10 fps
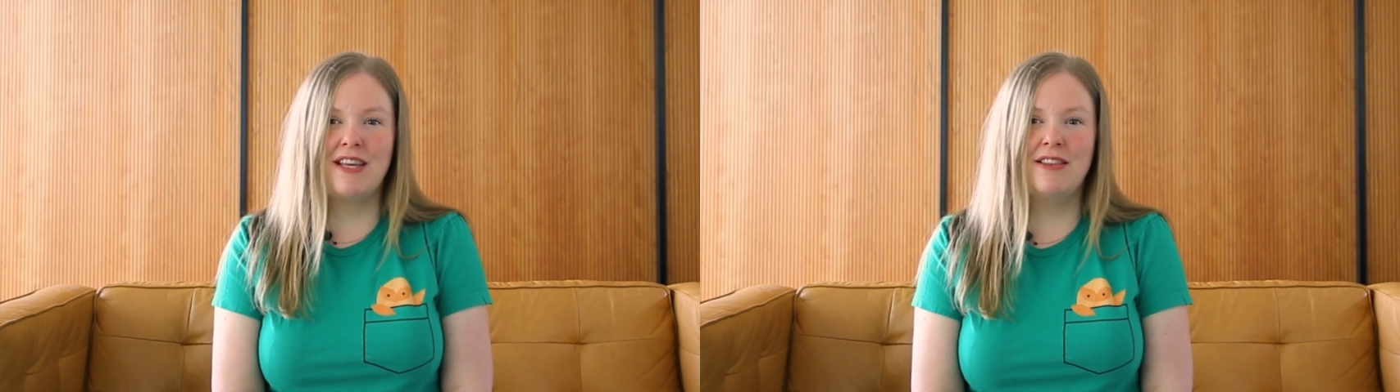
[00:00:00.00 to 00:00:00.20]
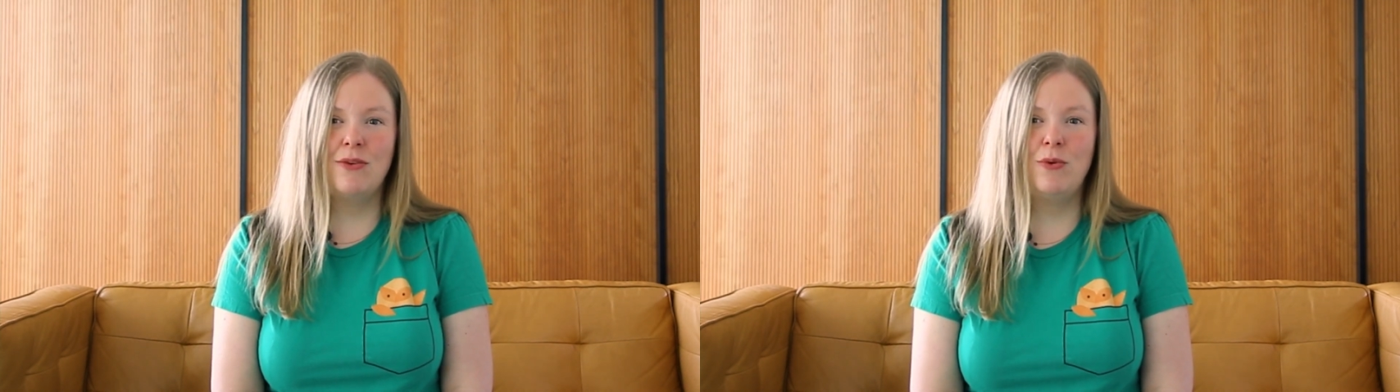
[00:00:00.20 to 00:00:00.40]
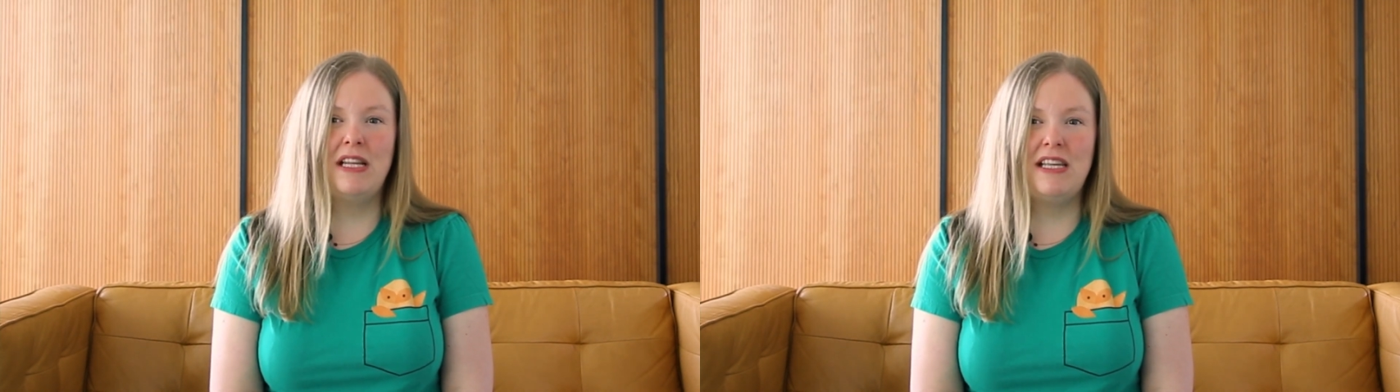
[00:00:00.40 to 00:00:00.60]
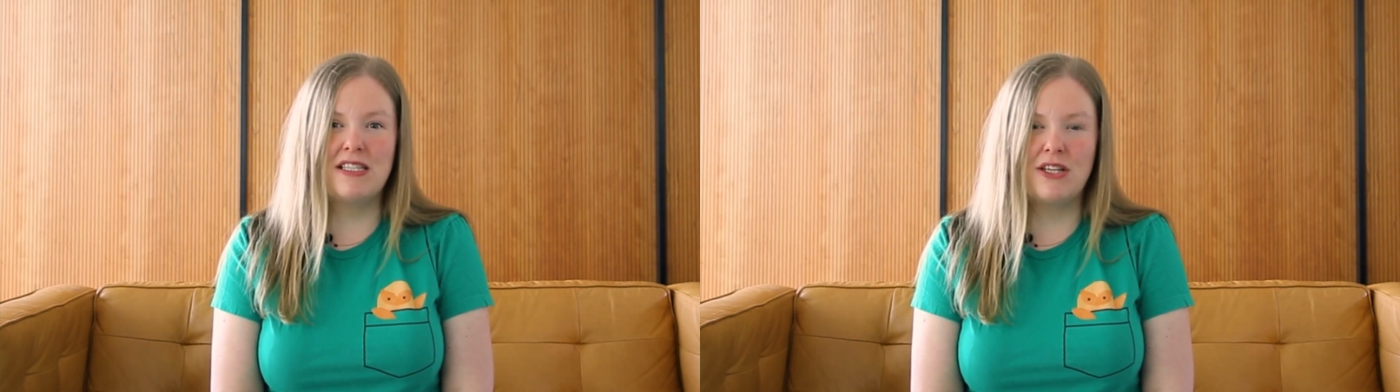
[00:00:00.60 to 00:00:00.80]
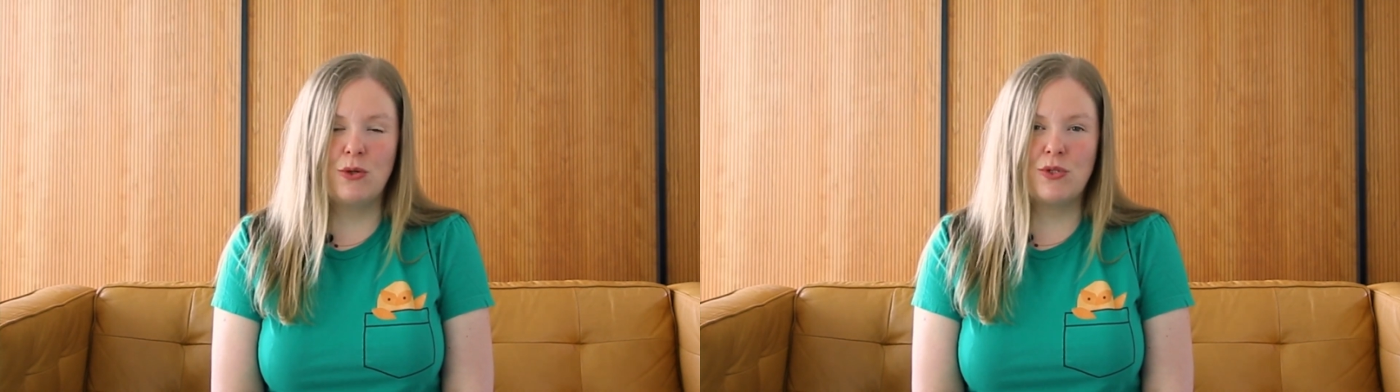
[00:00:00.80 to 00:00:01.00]
in the
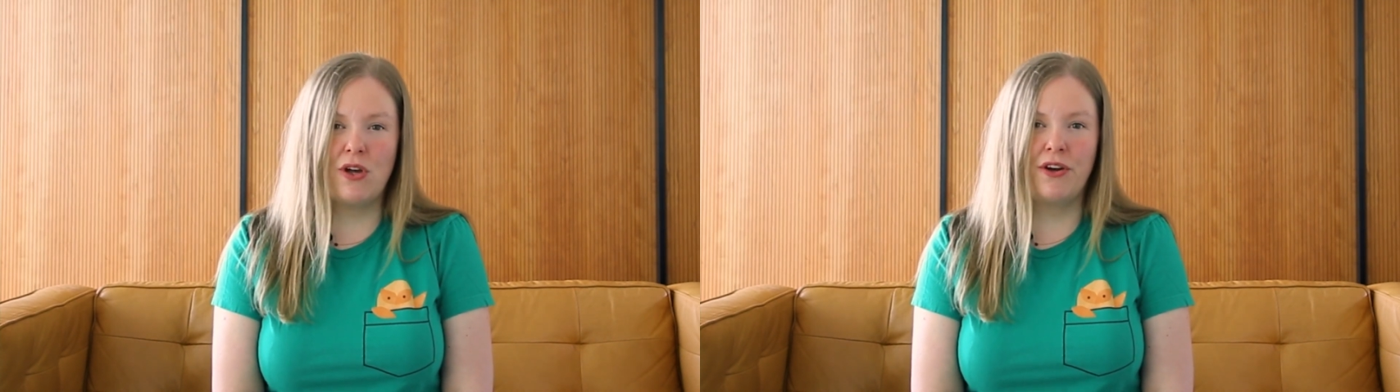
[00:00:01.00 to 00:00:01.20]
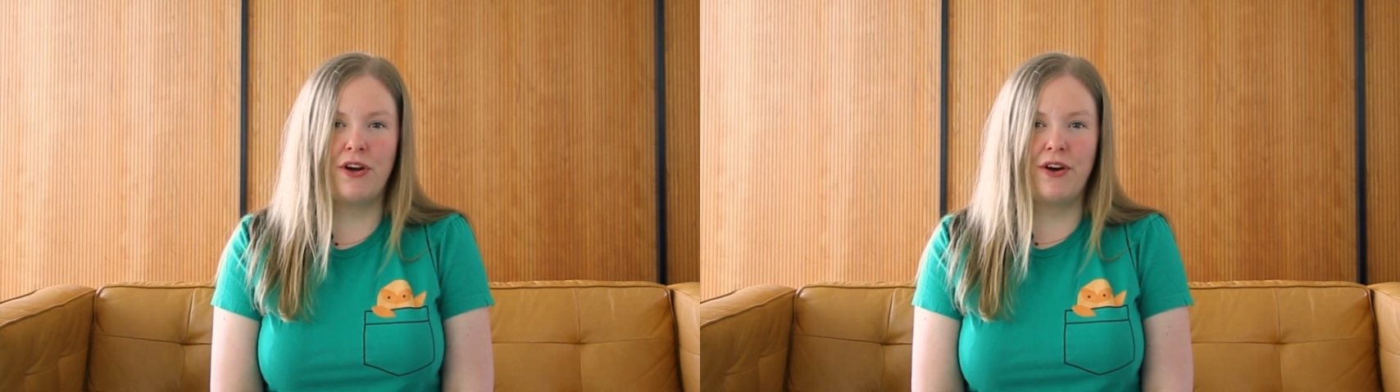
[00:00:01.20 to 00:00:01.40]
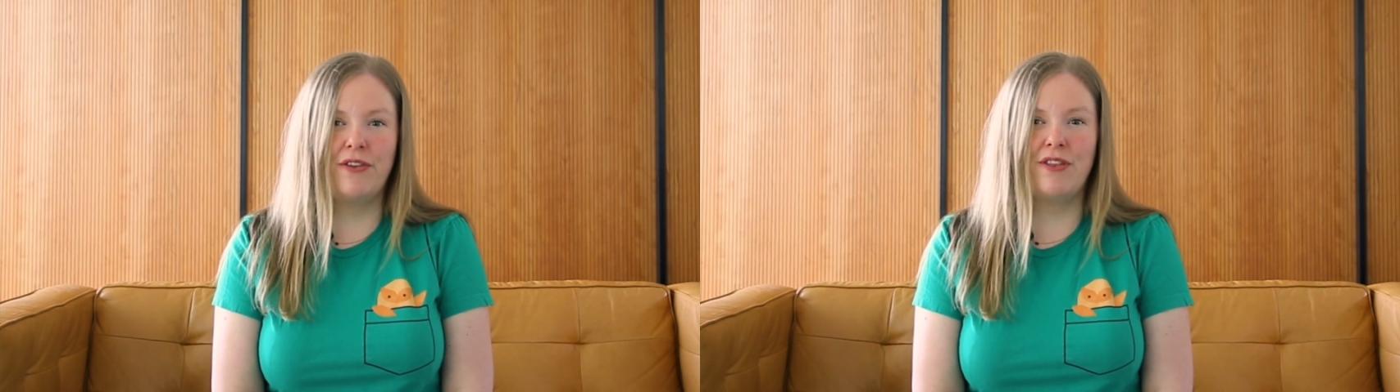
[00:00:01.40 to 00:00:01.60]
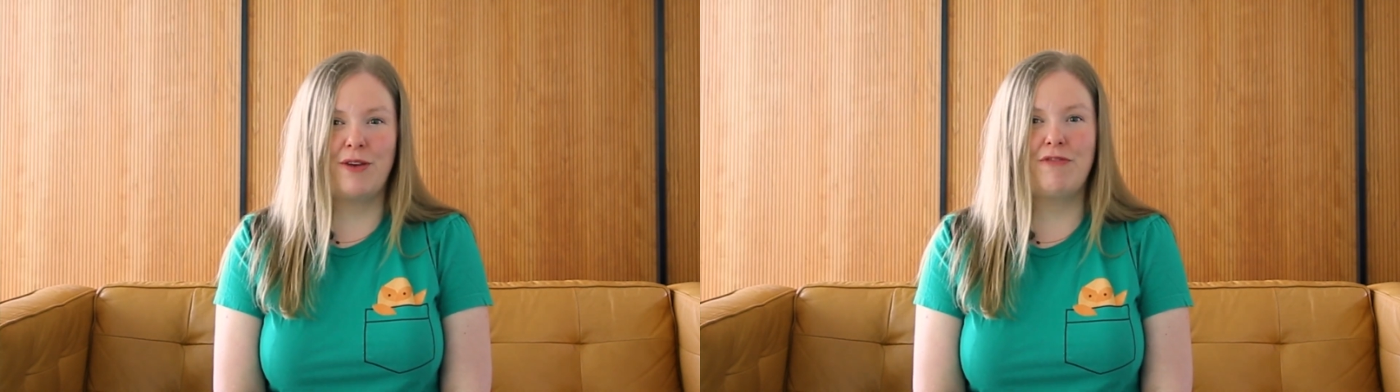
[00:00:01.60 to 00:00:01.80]
release notes on our Thought